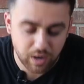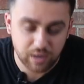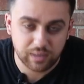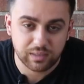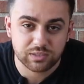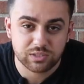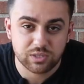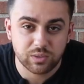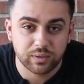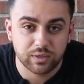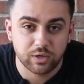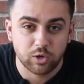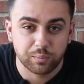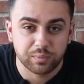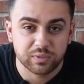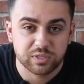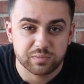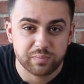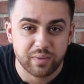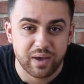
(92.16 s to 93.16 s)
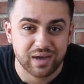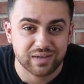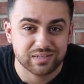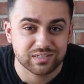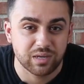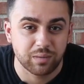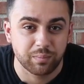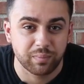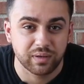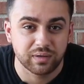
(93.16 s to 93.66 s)
All right, let's go ahead and open this
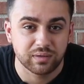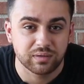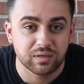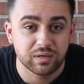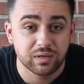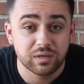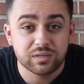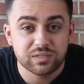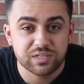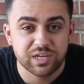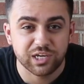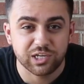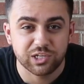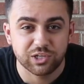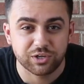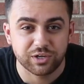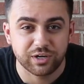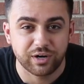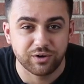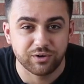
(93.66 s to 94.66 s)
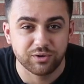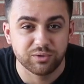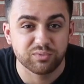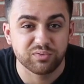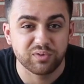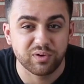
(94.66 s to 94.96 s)
box up and take a look at our new